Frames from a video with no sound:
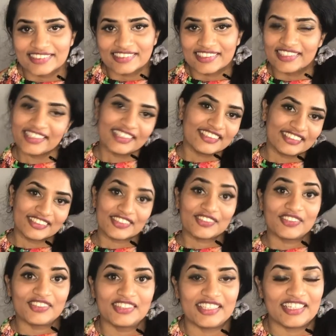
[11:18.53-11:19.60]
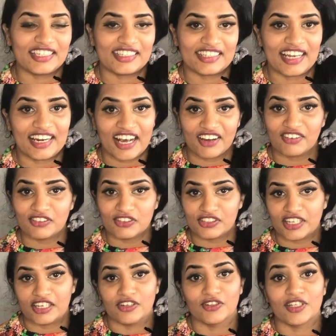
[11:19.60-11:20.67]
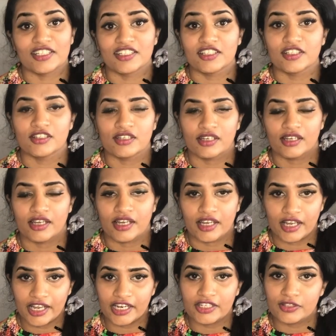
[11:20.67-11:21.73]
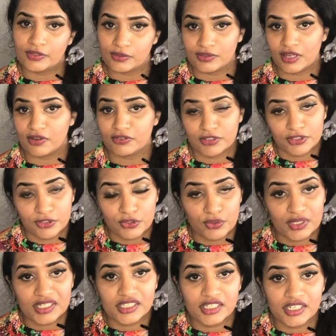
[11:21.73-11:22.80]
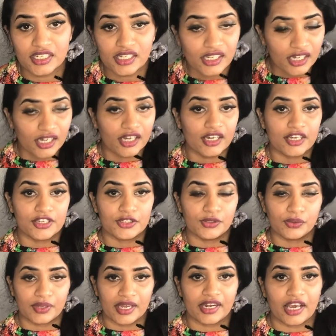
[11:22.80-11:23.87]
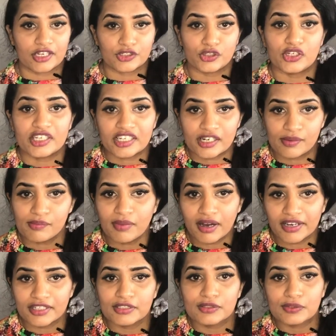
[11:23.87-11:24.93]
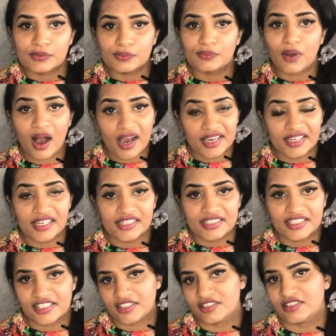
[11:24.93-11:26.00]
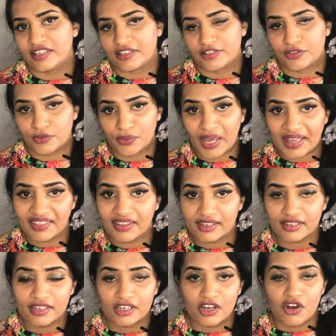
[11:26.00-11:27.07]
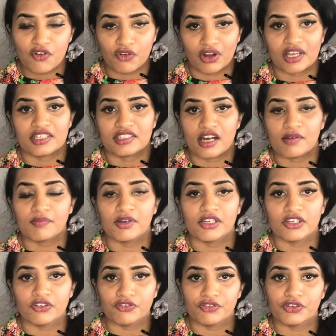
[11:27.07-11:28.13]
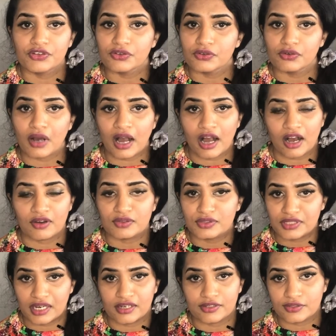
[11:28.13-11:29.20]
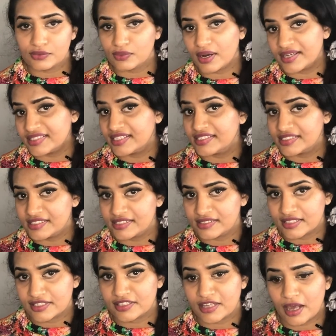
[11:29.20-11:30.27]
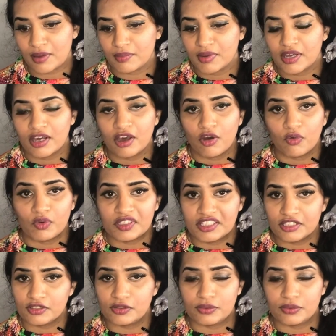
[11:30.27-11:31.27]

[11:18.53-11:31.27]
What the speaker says: Here's the good thing that I want to tell you, that in 2020 you can actually combine two IELTS tests together. For example, if you have done two IELTS exam within